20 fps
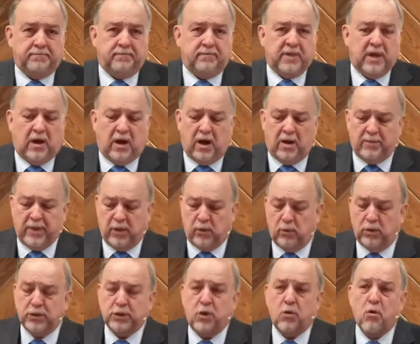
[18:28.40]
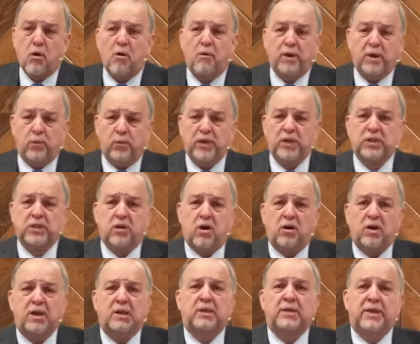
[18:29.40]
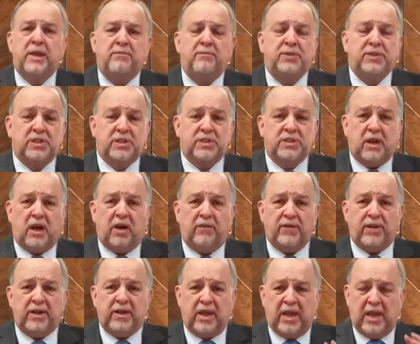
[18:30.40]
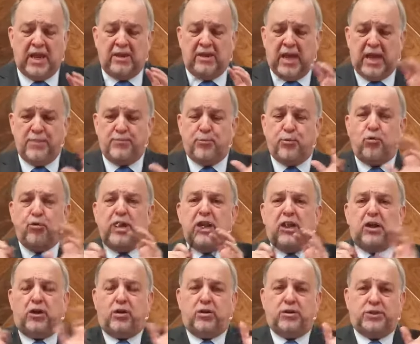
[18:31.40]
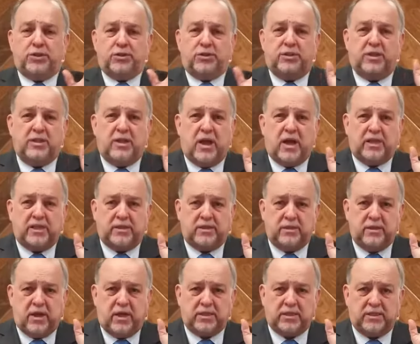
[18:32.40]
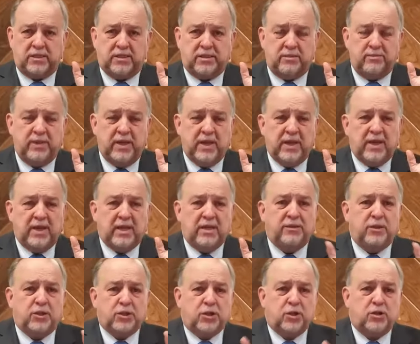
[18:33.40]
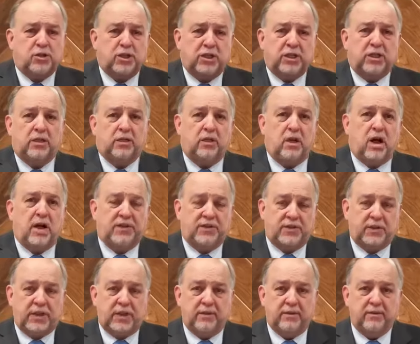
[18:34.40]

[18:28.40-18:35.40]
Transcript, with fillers: Um, it was growing. We saw glimpses of it, a, a precursor to Gnosticism in the church in Colossae.